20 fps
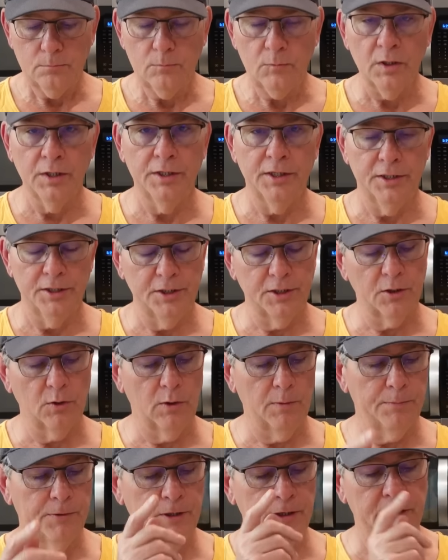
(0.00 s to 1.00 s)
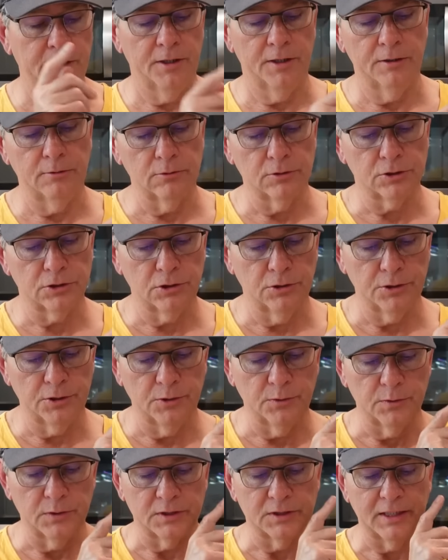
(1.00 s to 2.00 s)
And then you can go up here and it will show
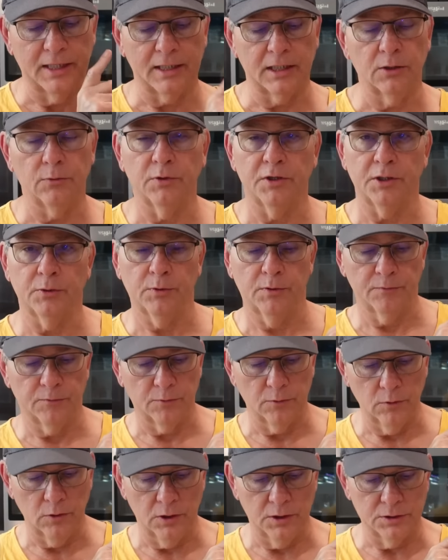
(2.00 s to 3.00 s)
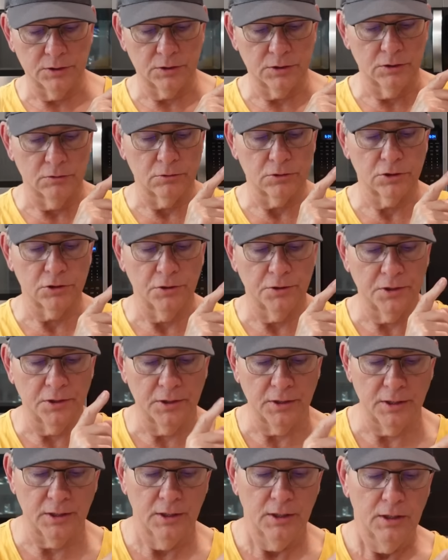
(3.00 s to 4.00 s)
you exactly what you went for lunch. And it will show
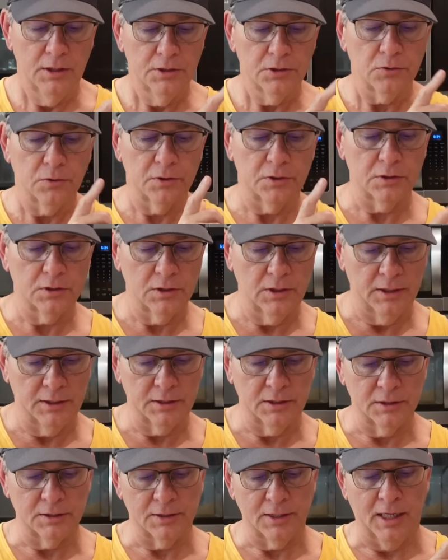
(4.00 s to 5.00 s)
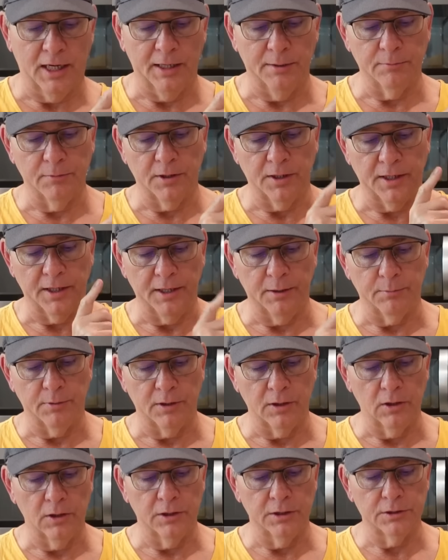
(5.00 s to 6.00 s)
you, so at the time that I ate my
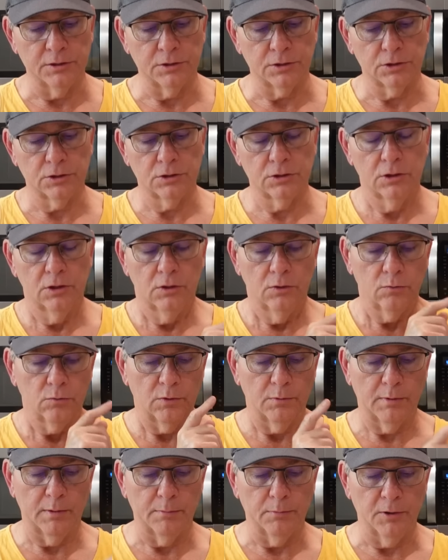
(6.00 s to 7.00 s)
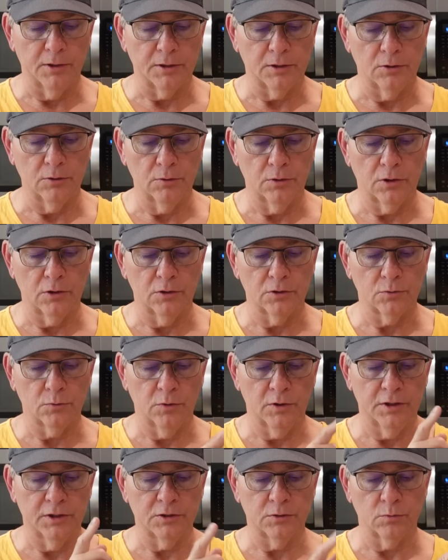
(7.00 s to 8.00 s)
lunch, what my blood glucose
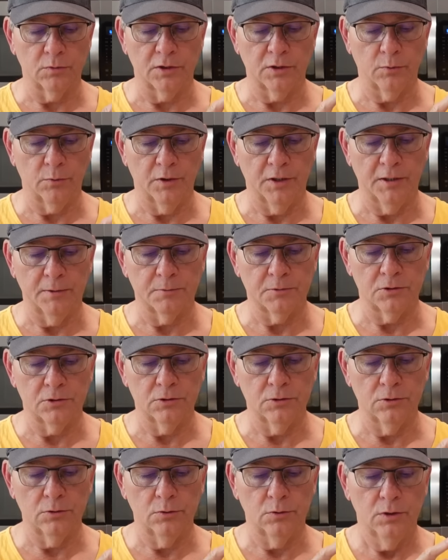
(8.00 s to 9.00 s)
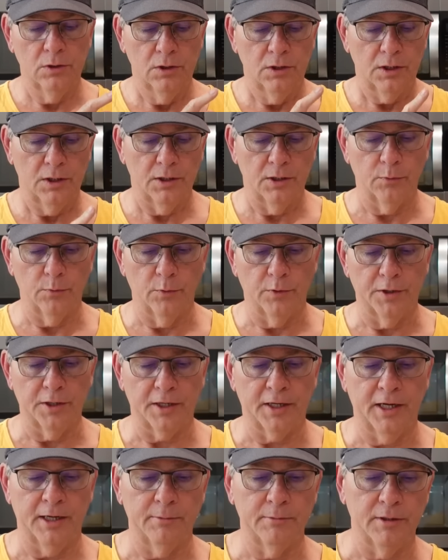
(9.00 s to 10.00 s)
was, what it went up to, and then what it
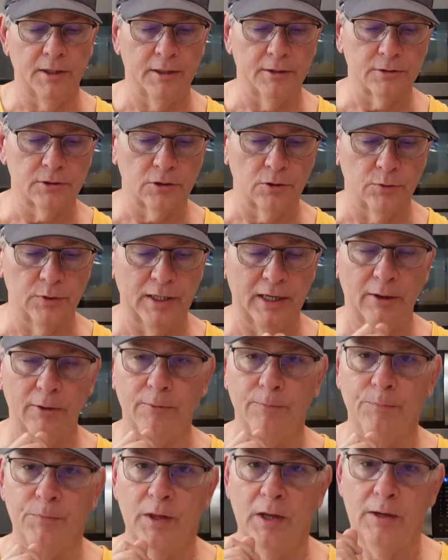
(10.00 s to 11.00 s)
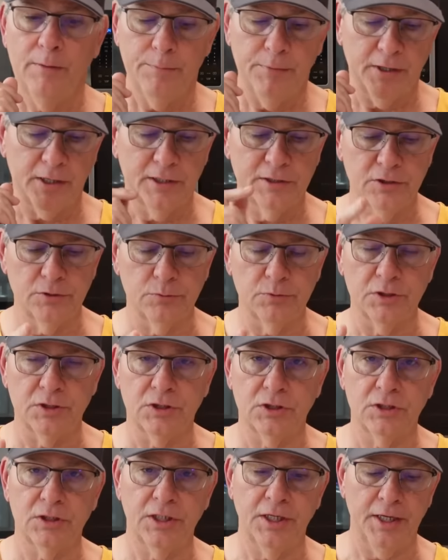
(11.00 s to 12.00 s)
came down. So now, because it was
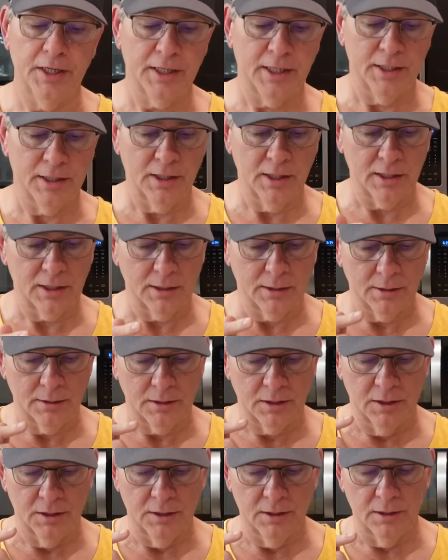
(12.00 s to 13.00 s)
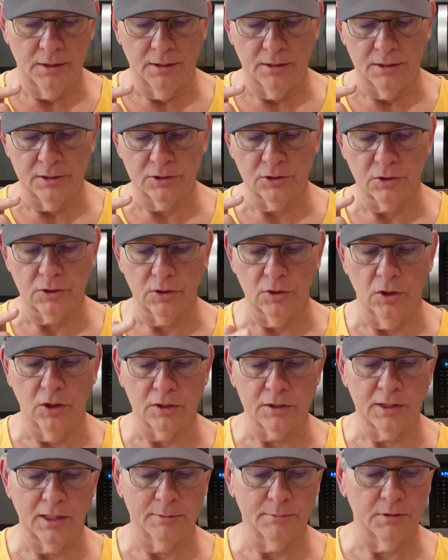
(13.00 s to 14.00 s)
steak, I think it took a
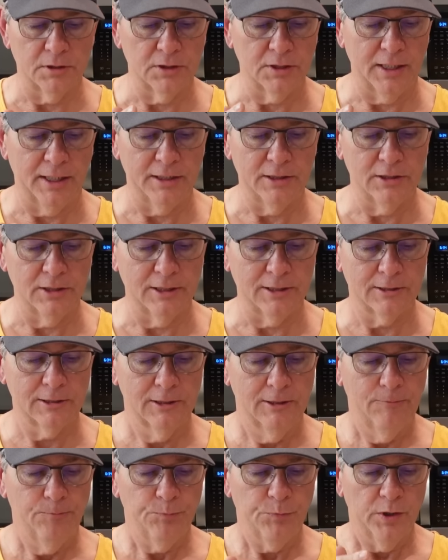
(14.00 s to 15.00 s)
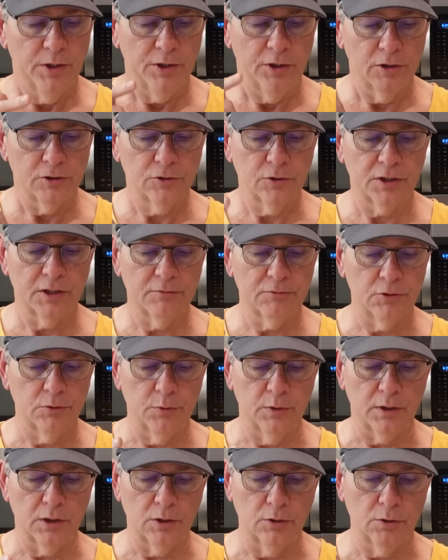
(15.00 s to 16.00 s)
long time to digest. It also gives you
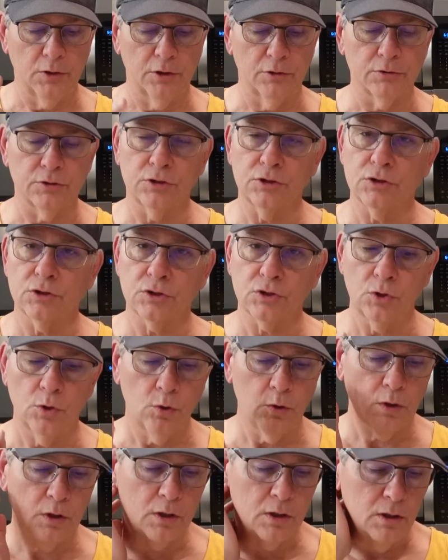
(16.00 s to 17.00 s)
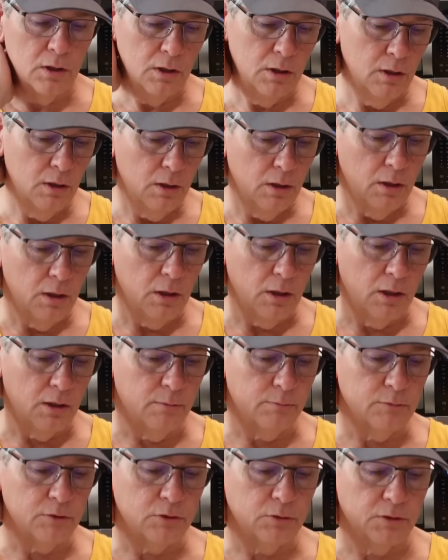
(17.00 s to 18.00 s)
a glucose score.
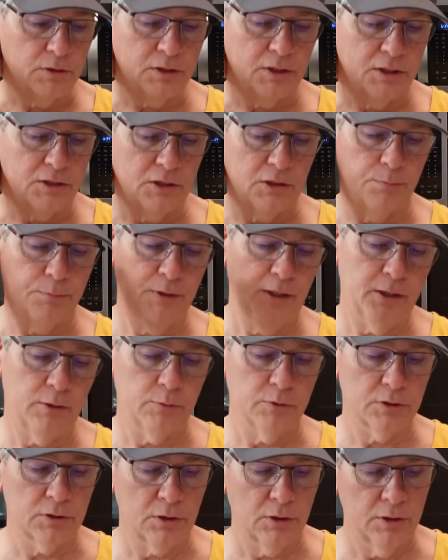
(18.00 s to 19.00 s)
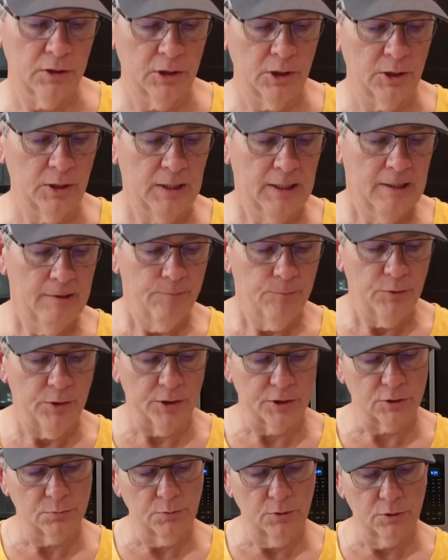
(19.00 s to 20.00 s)
So it says the peak was good, The
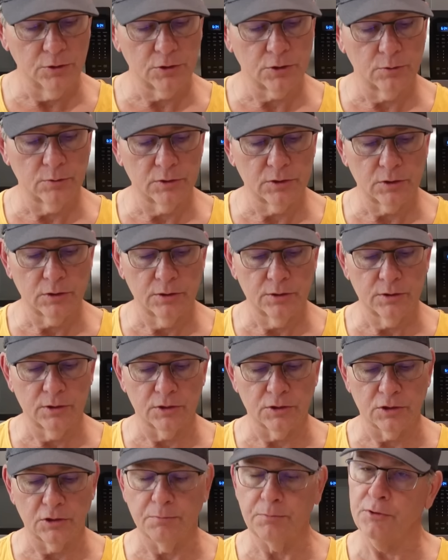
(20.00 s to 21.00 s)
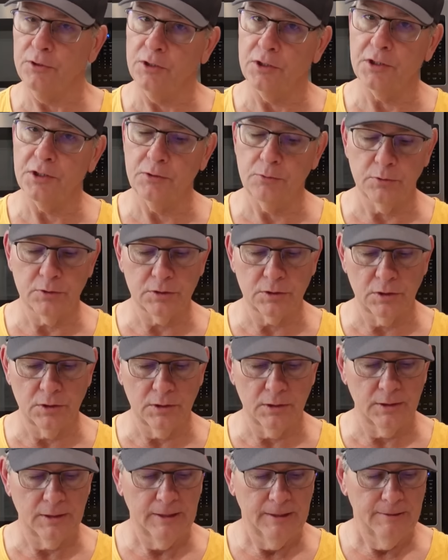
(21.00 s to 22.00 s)
exposure was good, the stability was
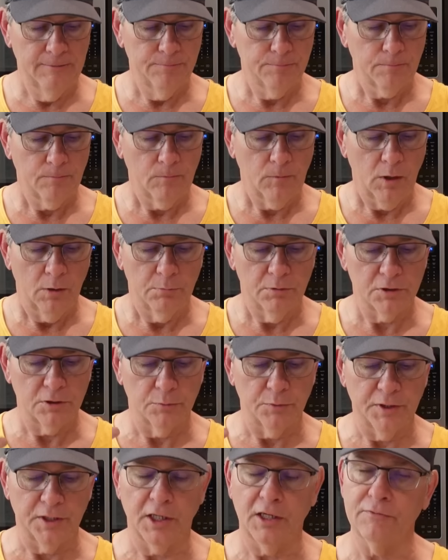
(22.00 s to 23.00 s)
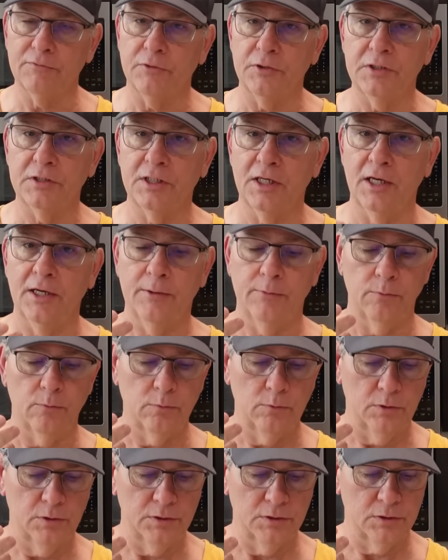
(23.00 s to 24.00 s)
good, but the recovery time
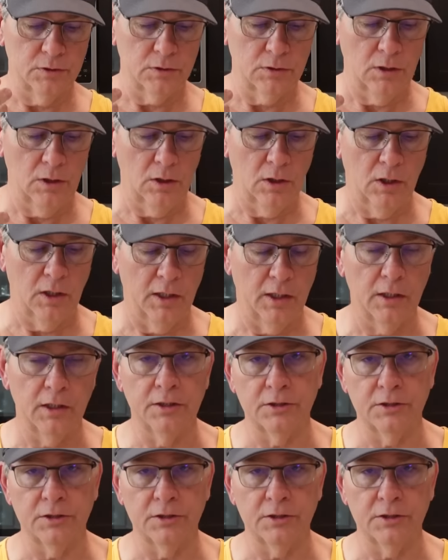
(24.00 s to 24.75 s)
was long.